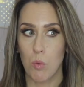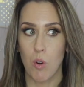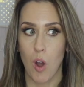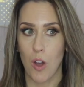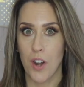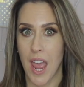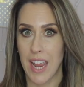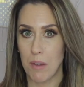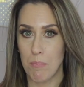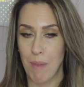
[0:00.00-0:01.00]
were on
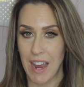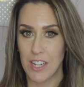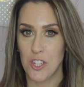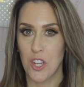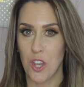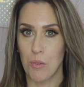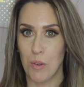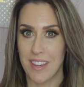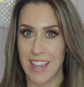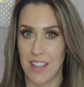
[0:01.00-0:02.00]
a buy
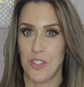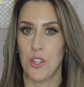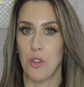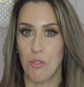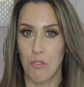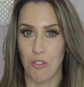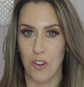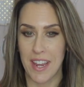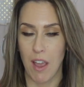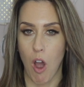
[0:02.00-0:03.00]
two get two
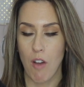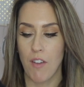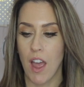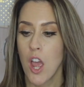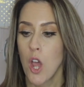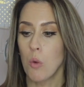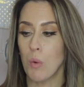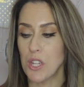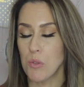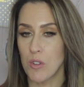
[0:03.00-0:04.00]
free offer,
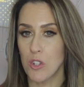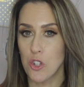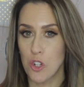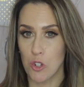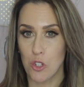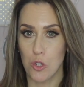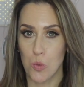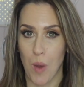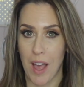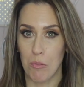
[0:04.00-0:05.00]
which was just
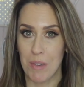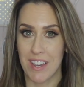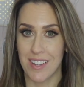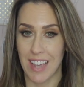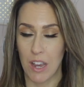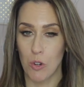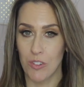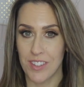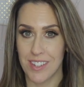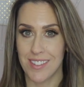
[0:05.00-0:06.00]
as well because I
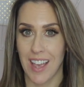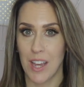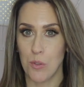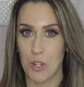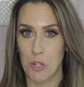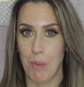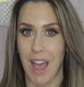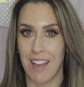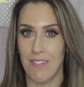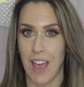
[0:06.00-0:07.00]
couldn't decide which
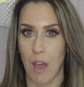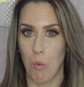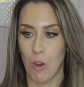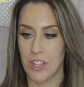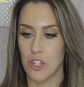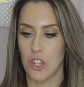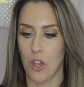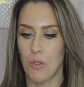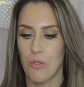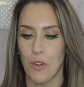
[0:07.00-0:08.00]
pattern that I wanted to
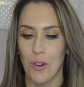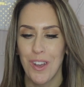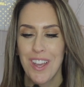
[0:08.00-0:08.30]
go for.